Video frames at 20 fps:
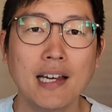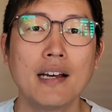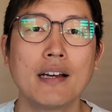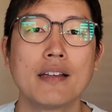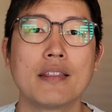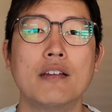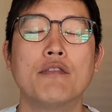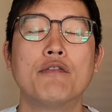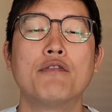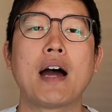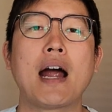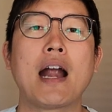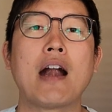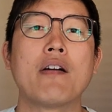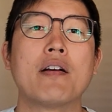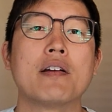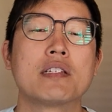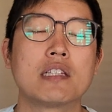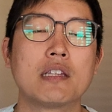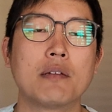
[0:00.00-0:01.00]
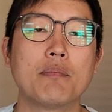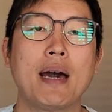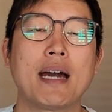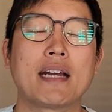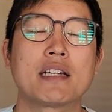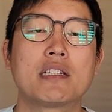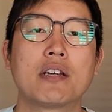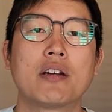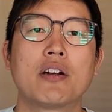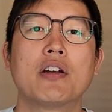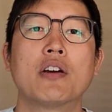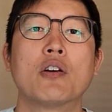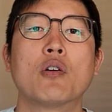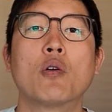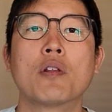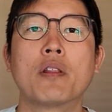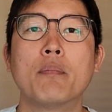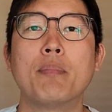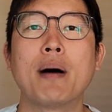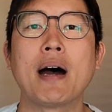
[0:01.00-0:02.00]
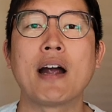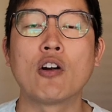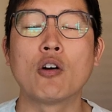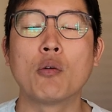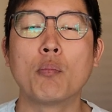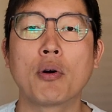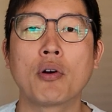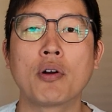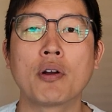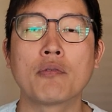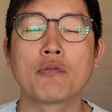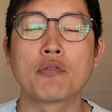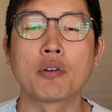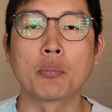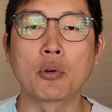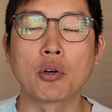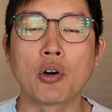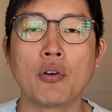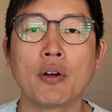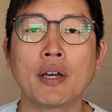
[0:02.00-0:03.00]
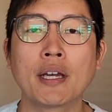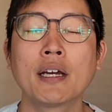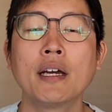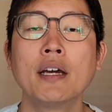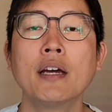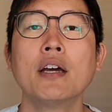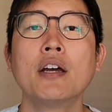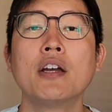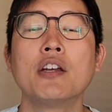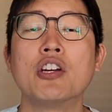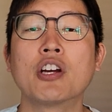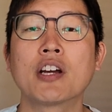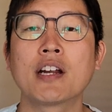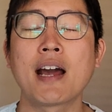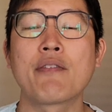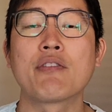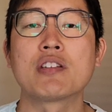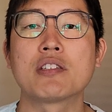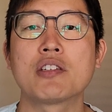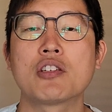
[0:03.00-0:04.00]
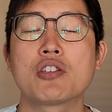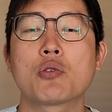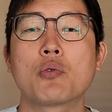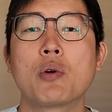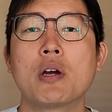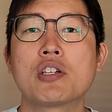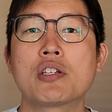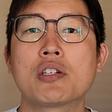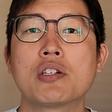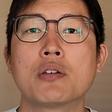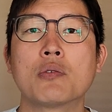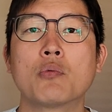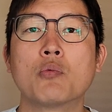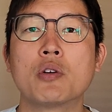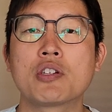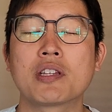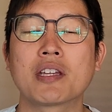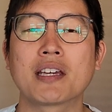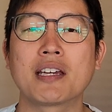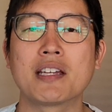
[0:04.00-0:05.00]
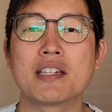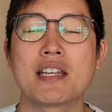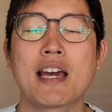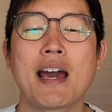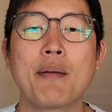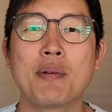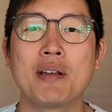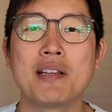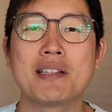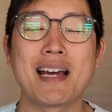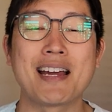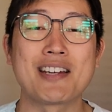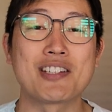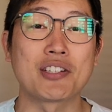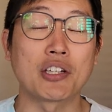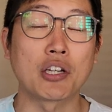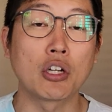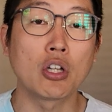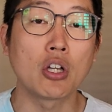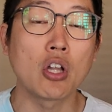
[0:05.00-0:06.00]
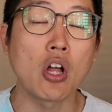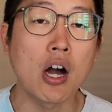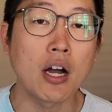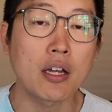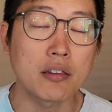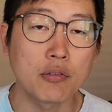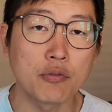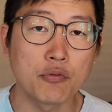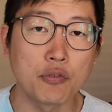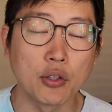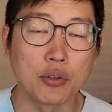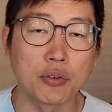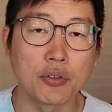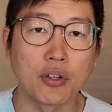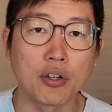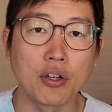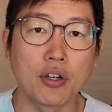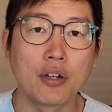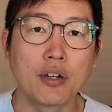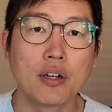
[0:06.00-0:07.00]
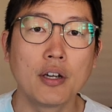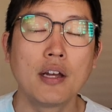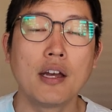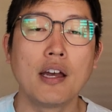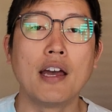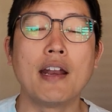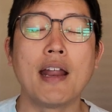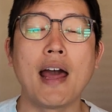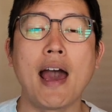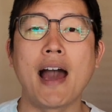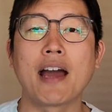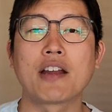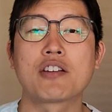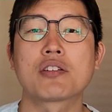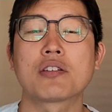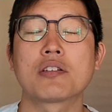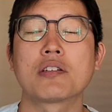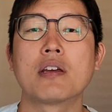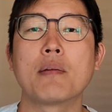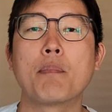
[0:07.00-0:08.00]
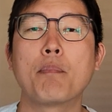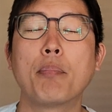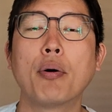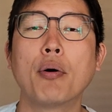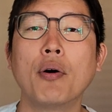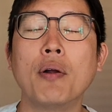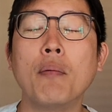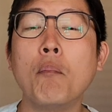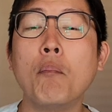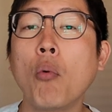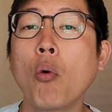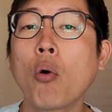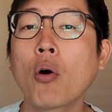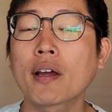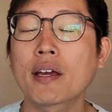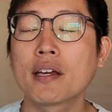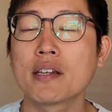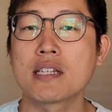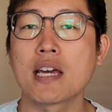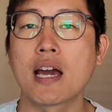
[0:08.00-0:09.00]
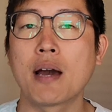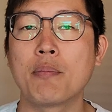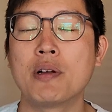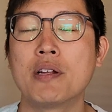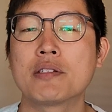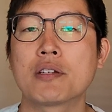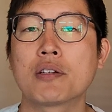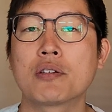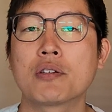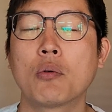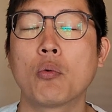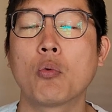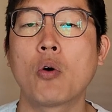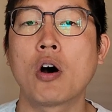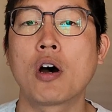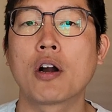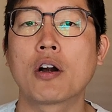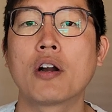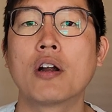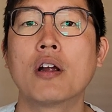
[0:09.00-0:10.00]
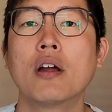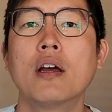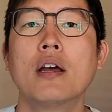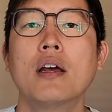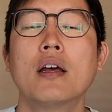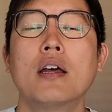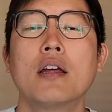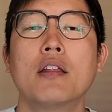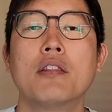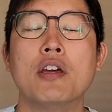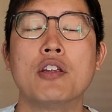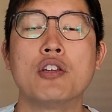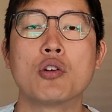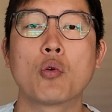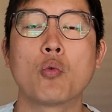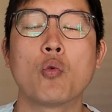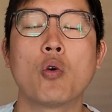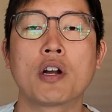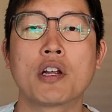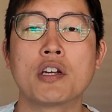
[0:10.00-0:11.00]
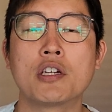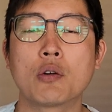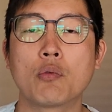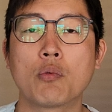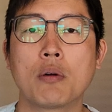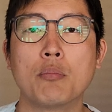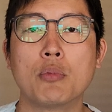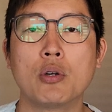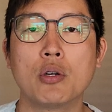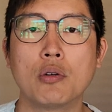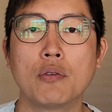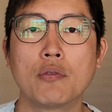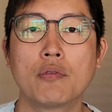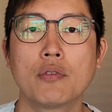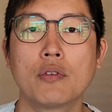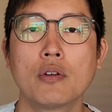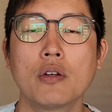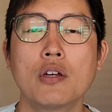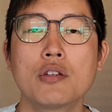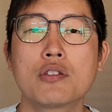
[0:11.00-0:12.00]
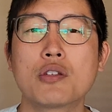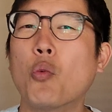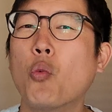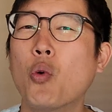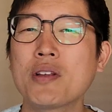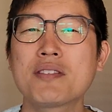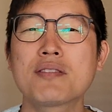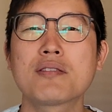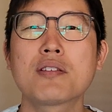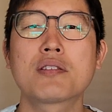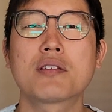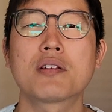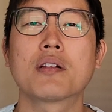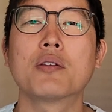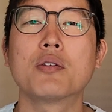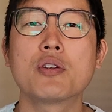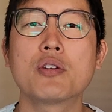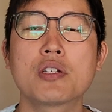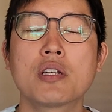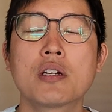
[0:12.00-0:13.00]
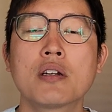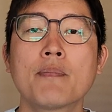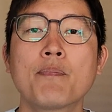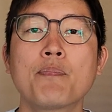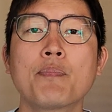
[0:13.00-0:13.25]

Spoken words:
the virus, the bacteria, or the bioburden from growing, you're going to have a situation in which the contaminants actually clog the filter and actually put more contaminants into the water than you're wanting to remove. So what's the solution?